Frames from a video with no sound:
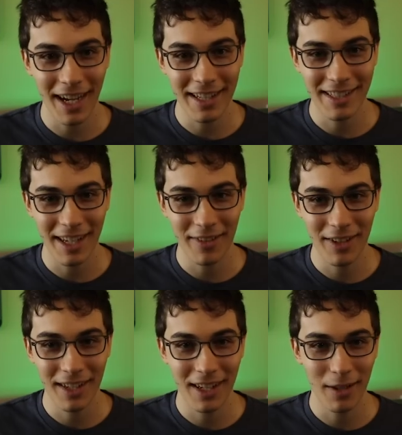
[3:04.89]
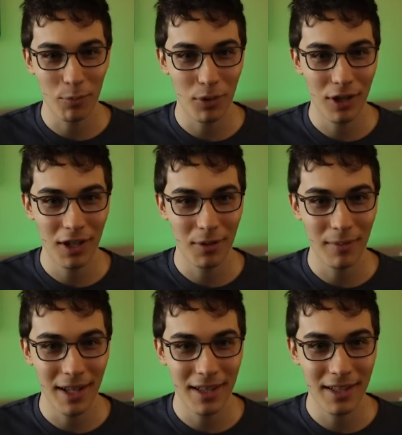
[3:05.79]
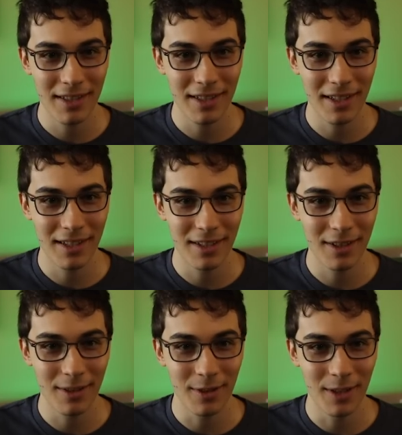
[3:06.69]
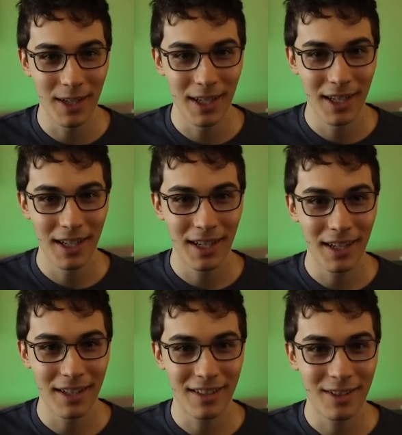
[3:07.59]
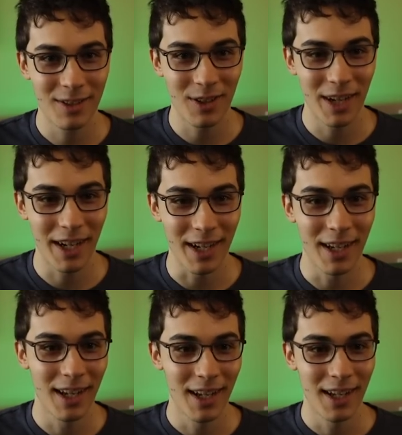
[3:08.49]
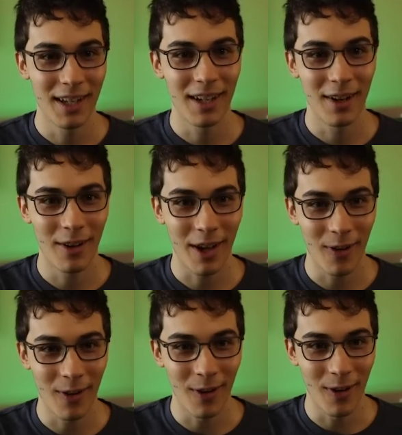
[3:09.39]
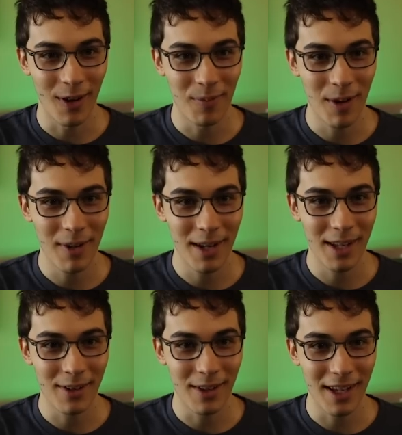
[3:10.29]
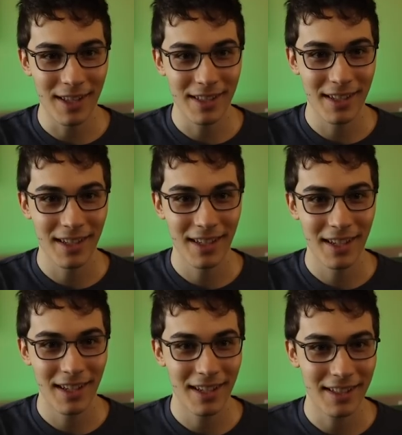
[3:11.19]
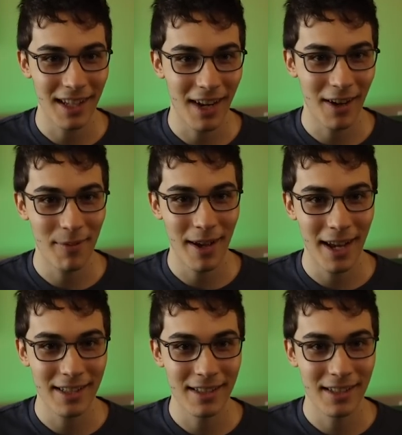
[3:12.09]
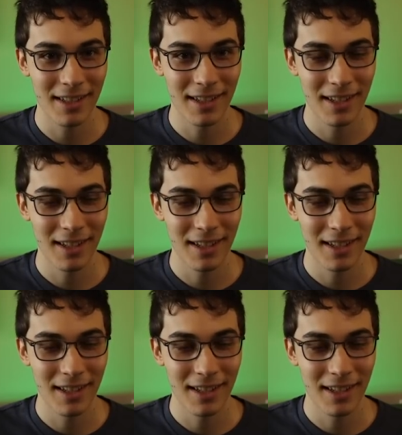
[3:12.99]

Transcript: I save it and Prettier made this into a string. Okay, hold on. Maybe I need to do this. Is that how I pass?